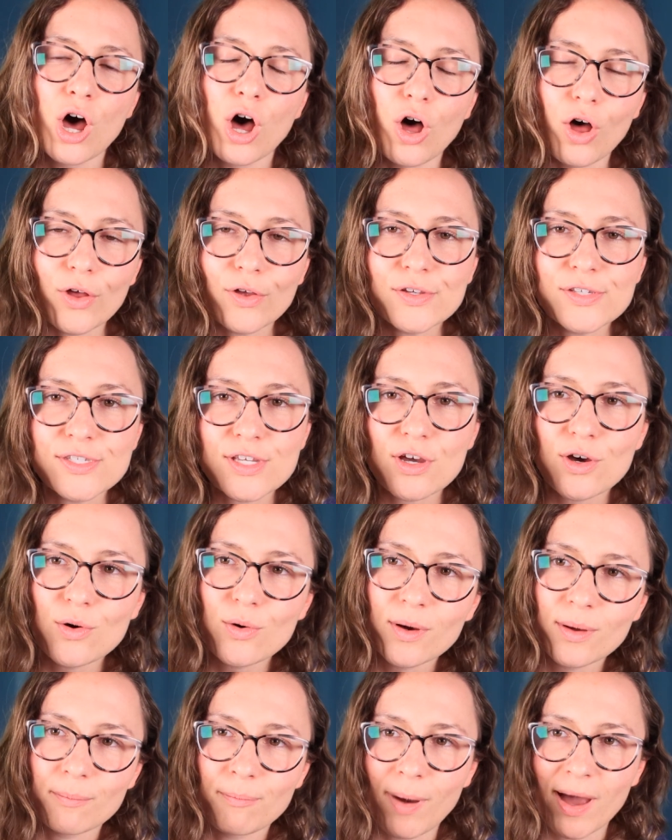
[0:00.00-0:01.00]

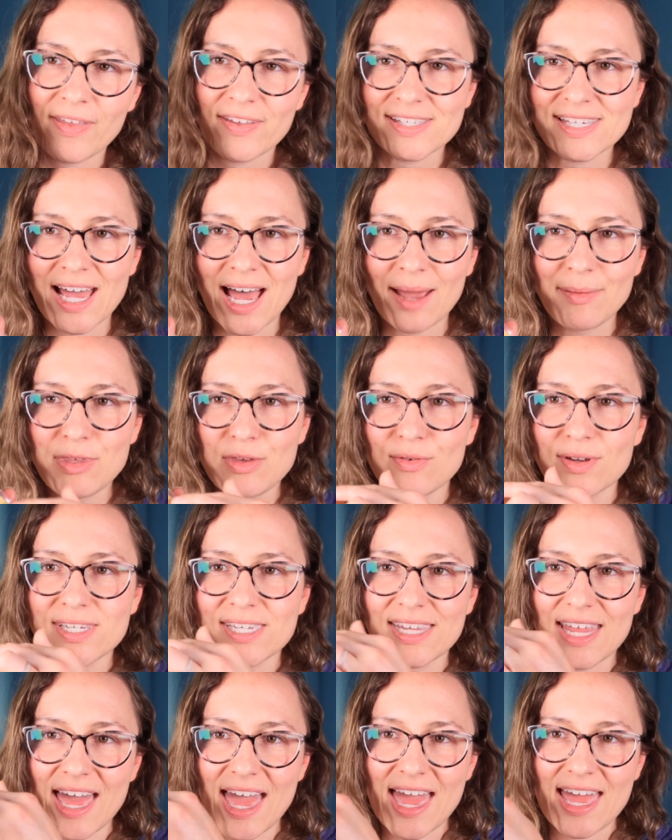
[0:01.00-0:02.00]
Also, by the time you get
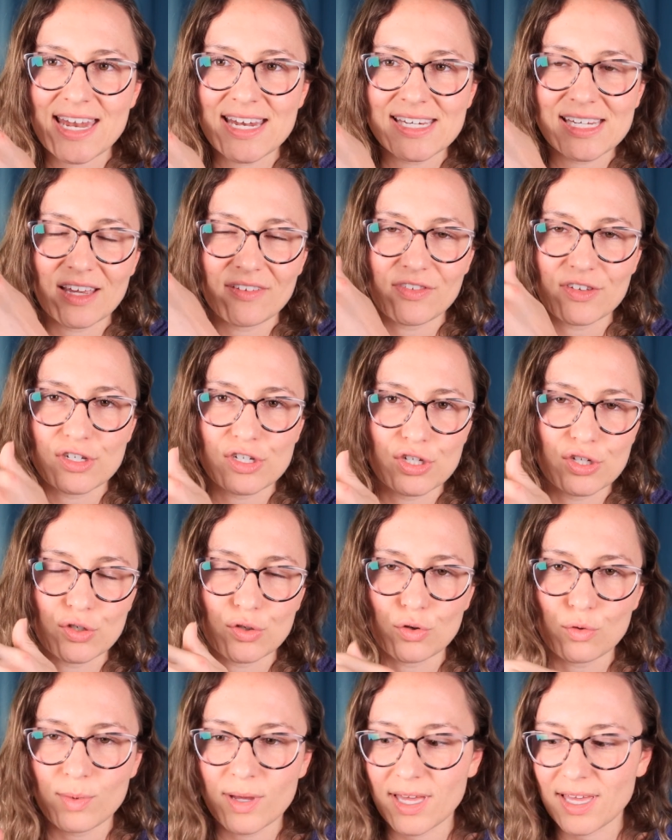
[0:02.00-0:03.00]
to the end of the
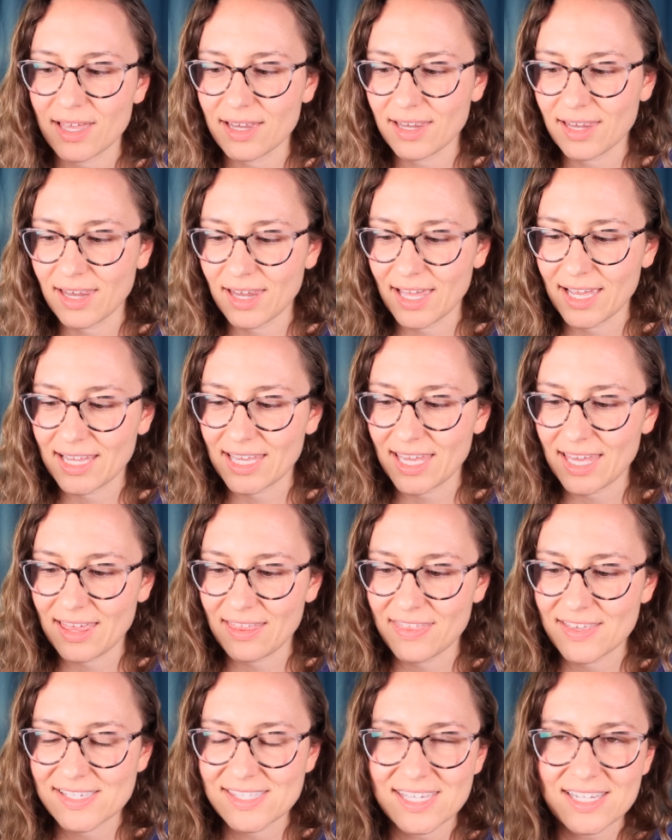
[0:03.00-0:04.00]
tube, like
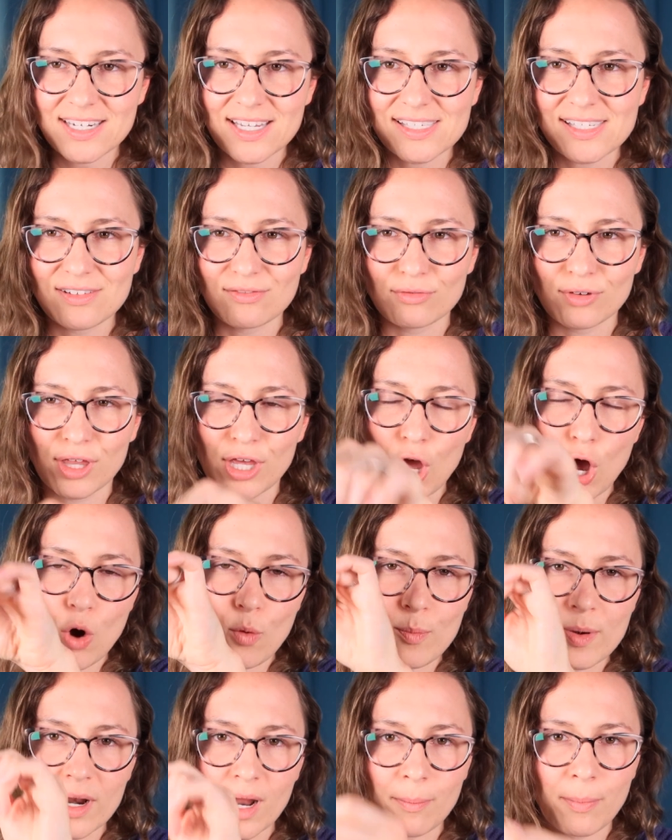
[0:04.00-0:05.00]
this thing doesn't really
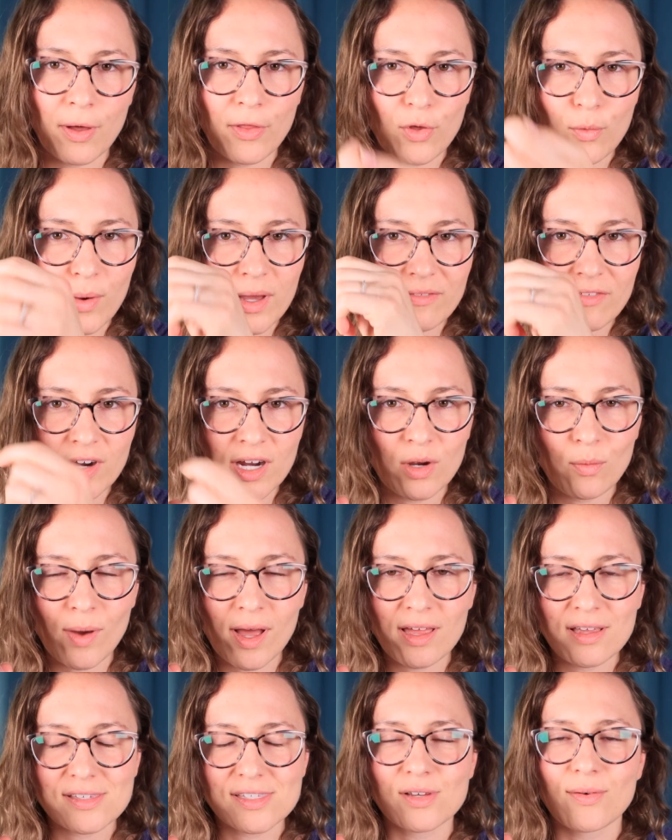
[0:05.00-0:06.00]
open up all the way very
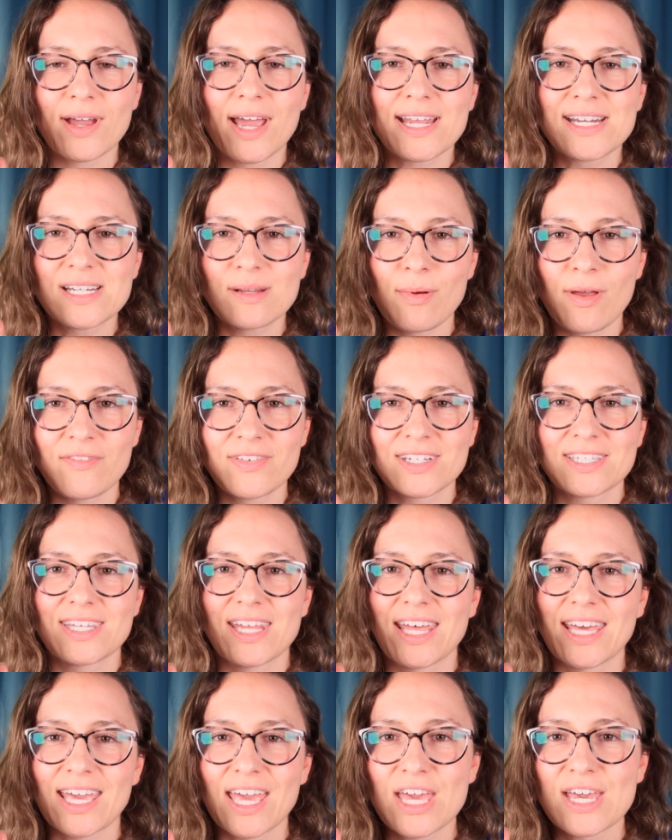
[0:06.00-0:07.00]
well, so I ended up having to
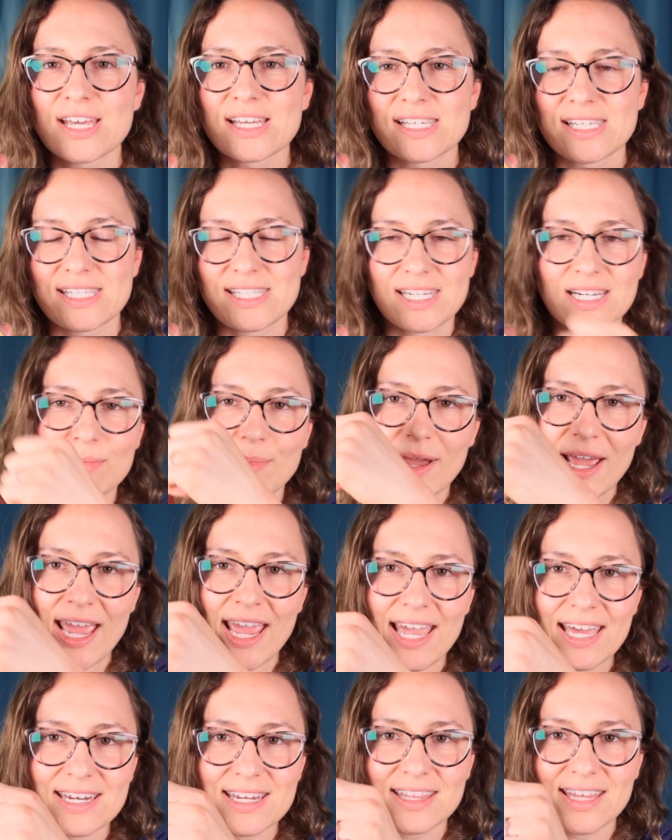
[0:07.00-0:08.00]
like stick my
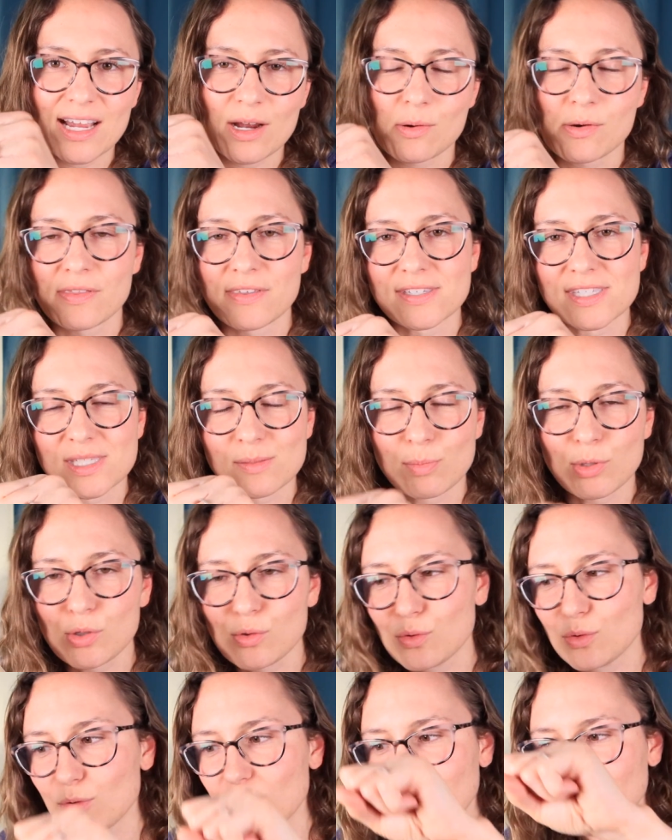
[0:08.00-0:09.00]
hand in there with a
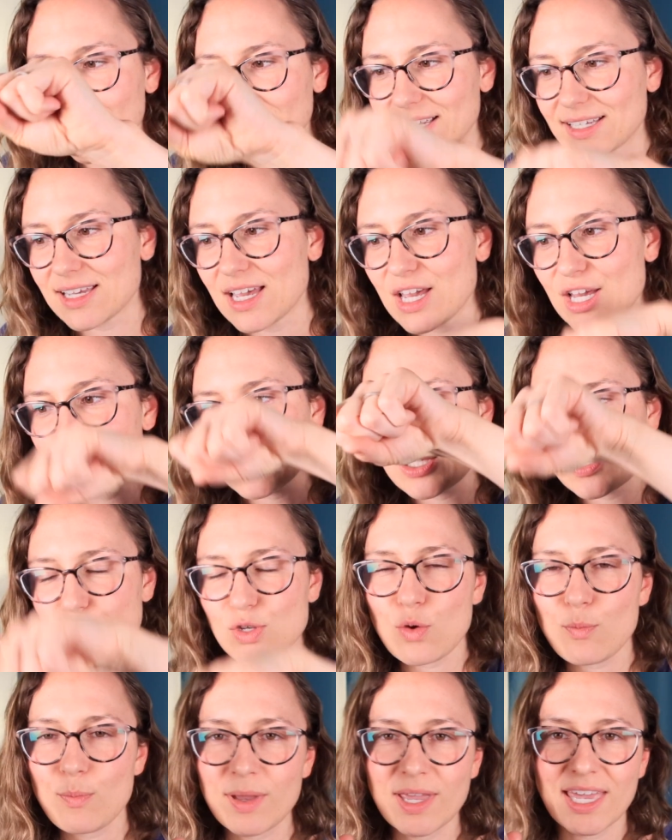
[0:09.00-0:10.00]
spoon and like
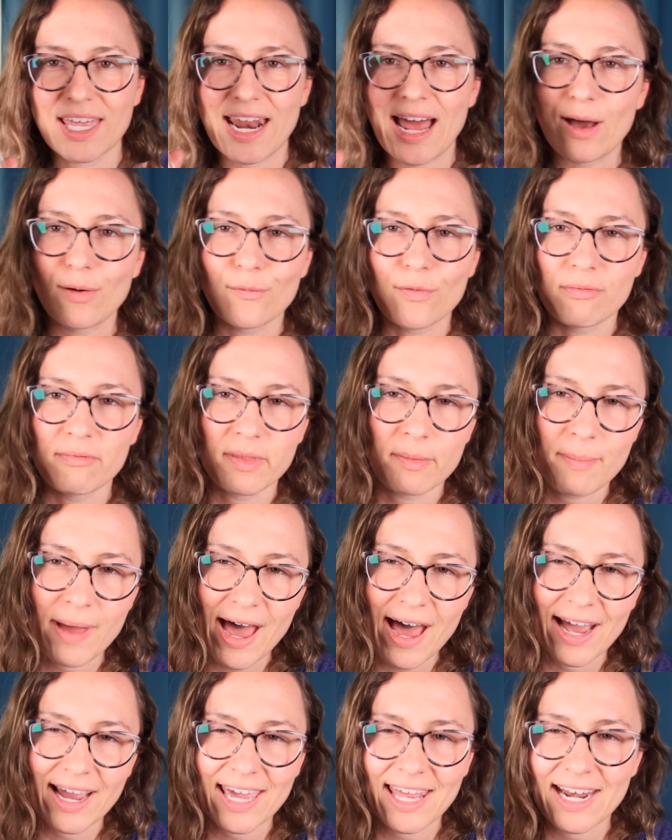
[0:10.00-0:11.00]
scooping it out from the
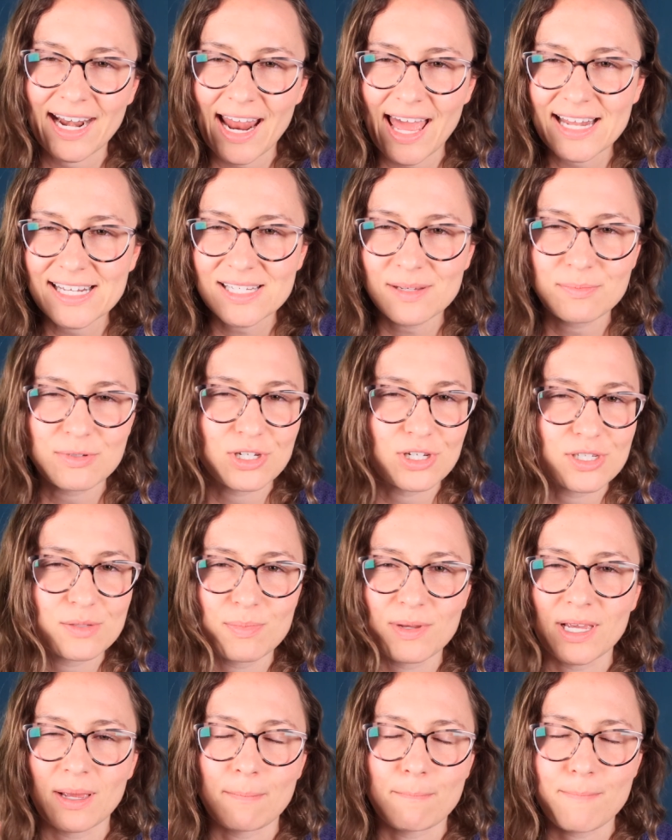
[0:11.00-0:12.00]
back, and it ends up just
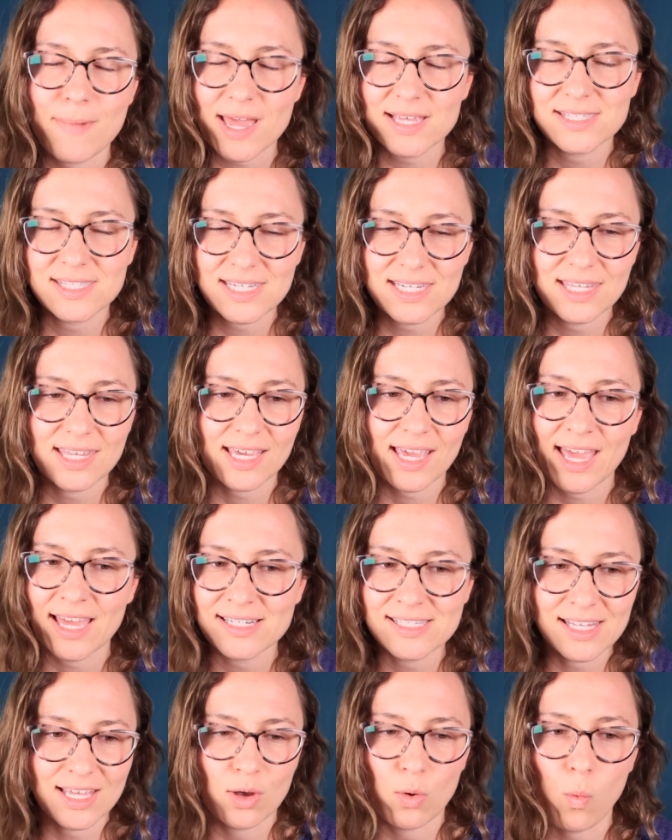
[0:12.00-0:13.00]
being messy. Like I
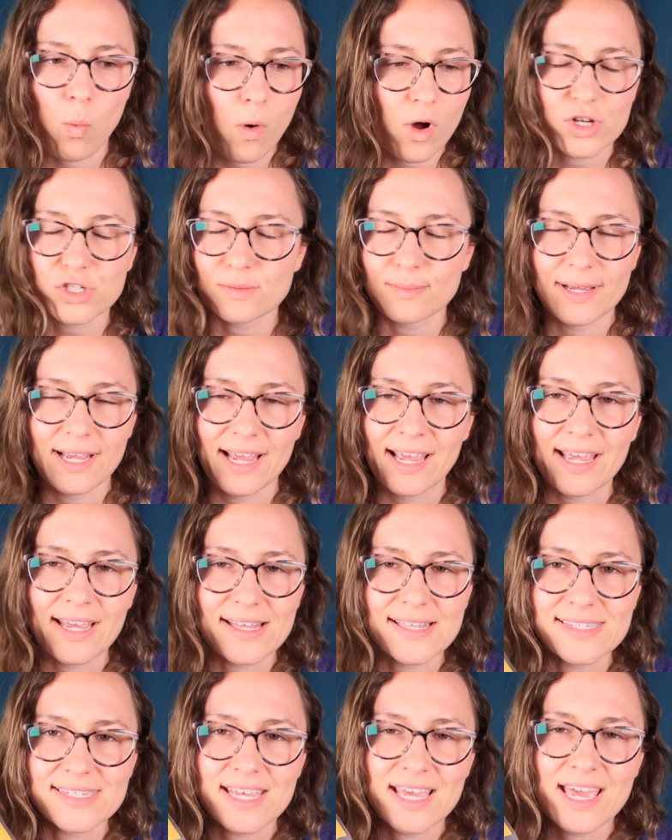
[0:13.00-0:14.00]
had to like wash my
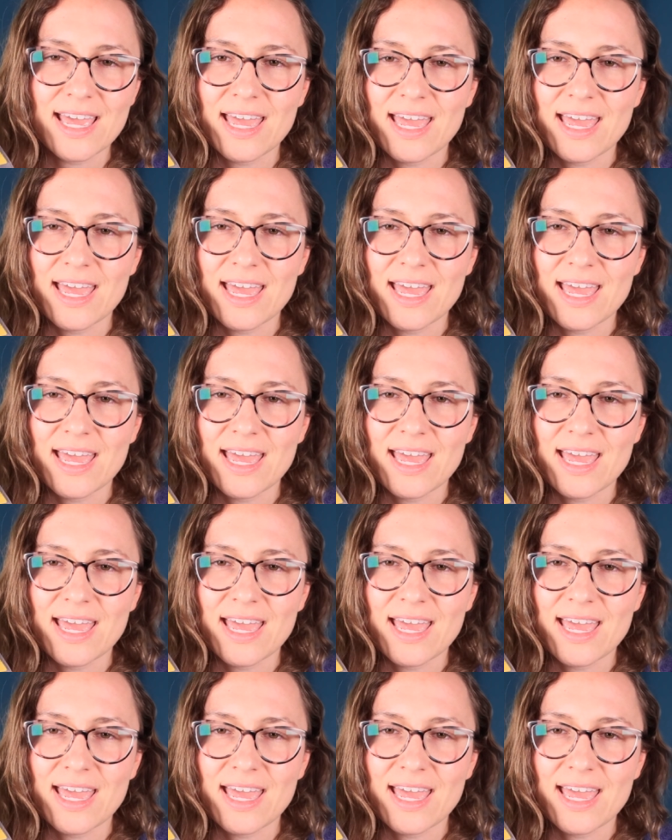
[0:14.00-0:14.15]
hands